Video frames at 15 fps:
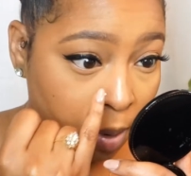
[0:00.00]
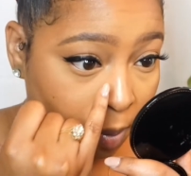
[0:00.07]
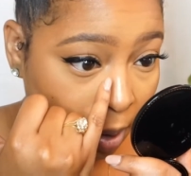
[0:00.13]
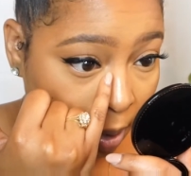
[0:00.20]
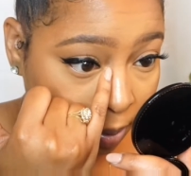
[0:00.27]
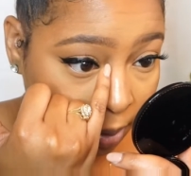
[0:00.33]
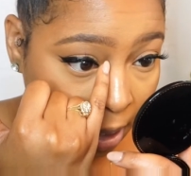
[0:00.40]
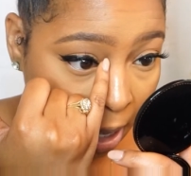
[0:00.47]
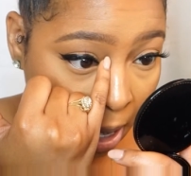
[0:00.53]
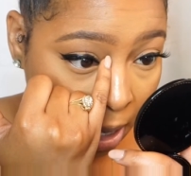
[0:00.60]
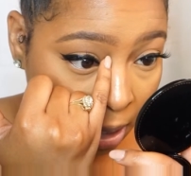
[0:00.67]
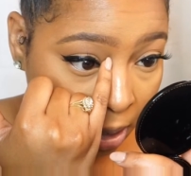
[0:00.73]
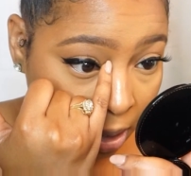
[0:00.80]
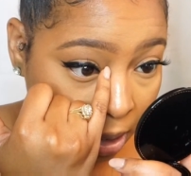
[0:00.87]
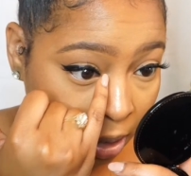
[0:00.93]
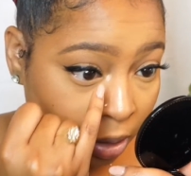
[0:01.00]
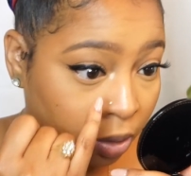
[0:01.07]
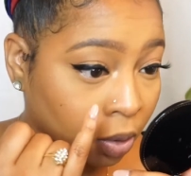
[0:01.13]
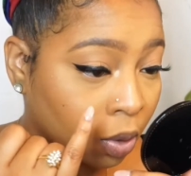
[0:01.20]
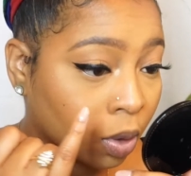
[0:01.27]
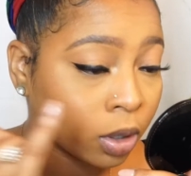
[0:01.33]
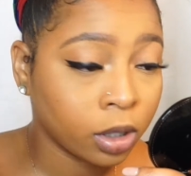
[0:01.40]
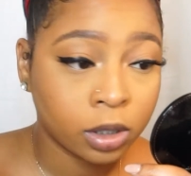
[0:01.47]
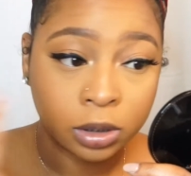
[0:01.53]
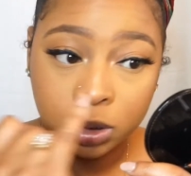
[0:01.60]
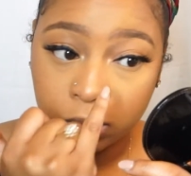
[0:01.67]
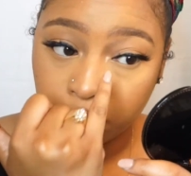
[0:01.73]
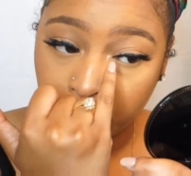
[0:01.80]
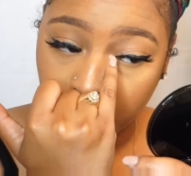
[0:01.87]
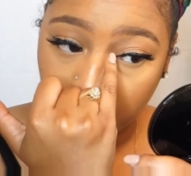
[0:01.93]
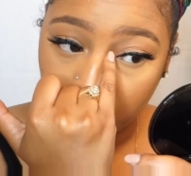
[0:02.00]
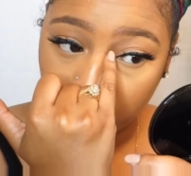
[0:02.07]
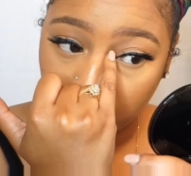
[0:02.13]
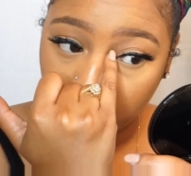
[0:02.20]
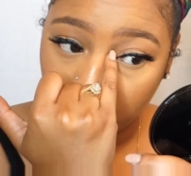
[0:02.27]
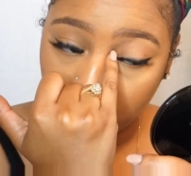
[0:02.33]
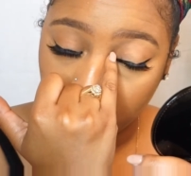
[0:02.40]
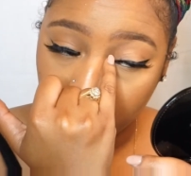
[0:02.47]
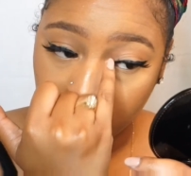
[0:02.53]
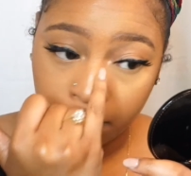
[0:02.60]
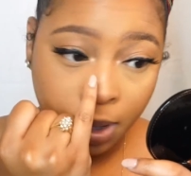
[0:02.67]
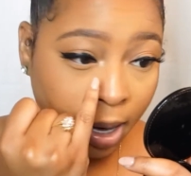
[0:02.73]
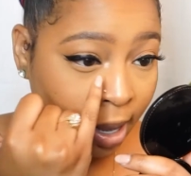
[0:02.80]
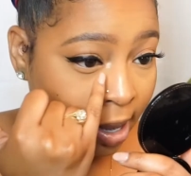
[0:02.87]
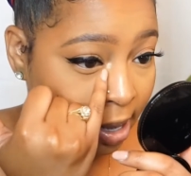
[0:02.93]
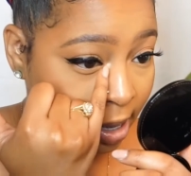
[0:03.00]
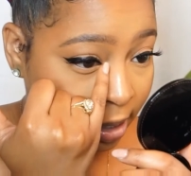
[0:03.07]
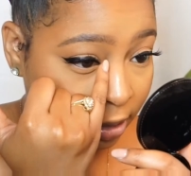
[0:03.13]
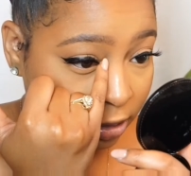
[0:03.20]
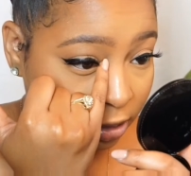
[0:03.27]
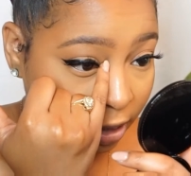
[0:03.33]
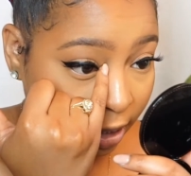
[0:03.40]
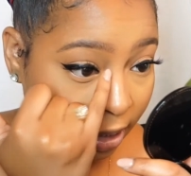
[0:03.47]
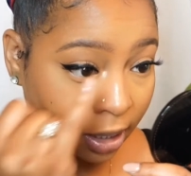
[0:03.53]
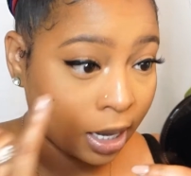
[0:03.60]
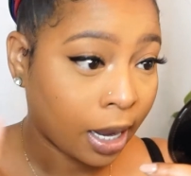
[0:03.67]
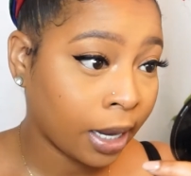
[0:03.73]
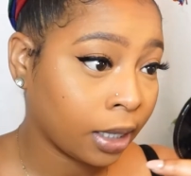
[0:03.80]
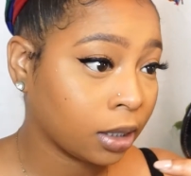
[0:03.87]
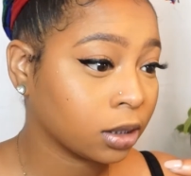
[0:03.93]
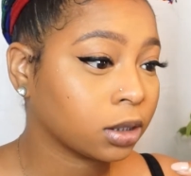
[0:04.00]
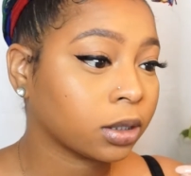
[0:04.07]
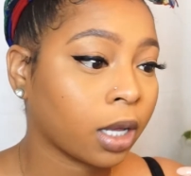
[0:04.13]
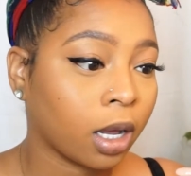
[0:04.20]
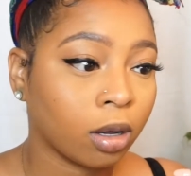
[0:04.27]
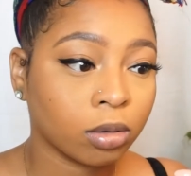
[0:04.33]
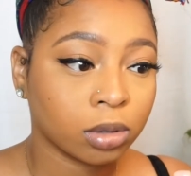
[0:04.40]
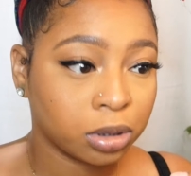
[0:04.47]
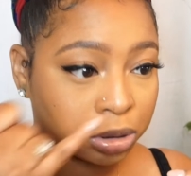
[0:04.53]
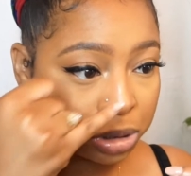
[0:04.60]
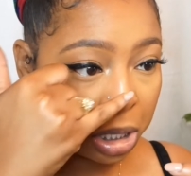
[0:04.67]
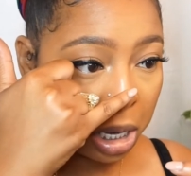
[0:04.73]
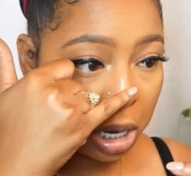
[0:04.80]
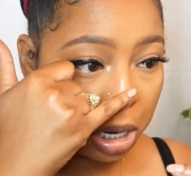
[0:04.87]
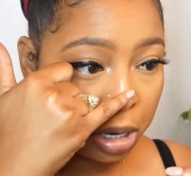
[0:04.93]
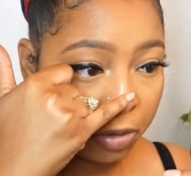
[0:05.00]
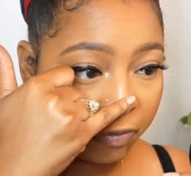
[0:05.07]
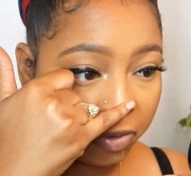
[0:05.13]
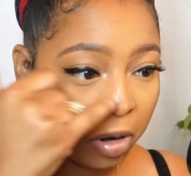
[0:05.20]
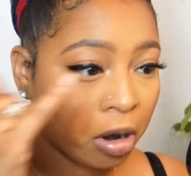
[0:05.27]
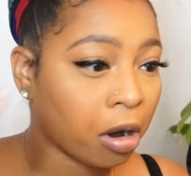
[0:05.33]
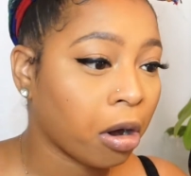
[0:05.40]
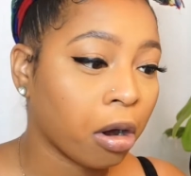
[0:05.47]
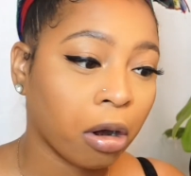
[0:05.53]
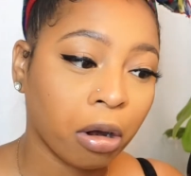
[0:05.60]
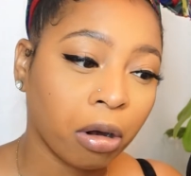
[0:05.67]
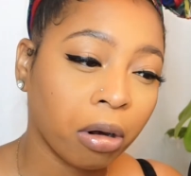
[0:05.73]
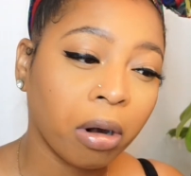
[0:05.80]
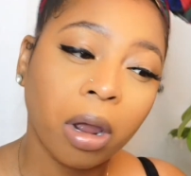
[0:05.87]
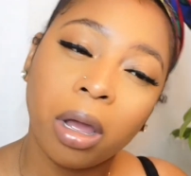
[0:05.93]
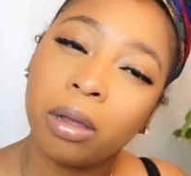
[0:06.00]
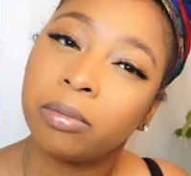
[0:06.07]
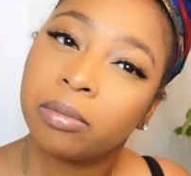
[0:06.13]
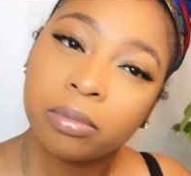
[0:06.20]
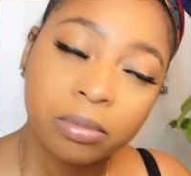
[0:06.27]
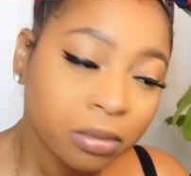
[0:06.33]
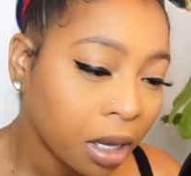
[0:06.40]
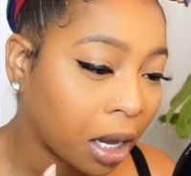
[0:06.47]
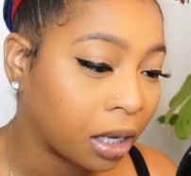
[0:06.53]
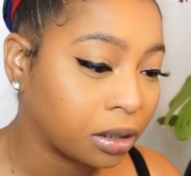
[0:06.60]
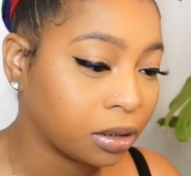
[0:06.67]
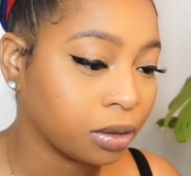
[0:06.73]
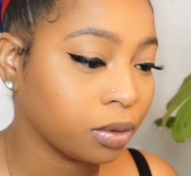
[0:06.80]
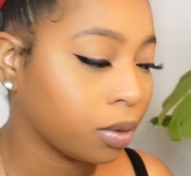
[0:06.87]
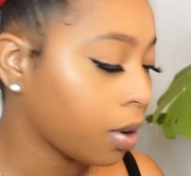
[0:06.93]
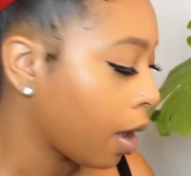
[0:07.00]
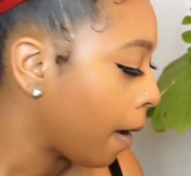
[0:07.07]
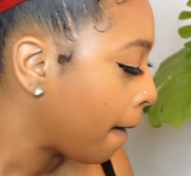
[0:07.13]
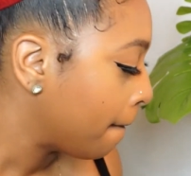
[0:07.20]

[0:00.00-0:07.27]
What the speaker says: pop that in the inner corner just to bring a little glow to my eyes. Jackie Ina style, because I love her. I do.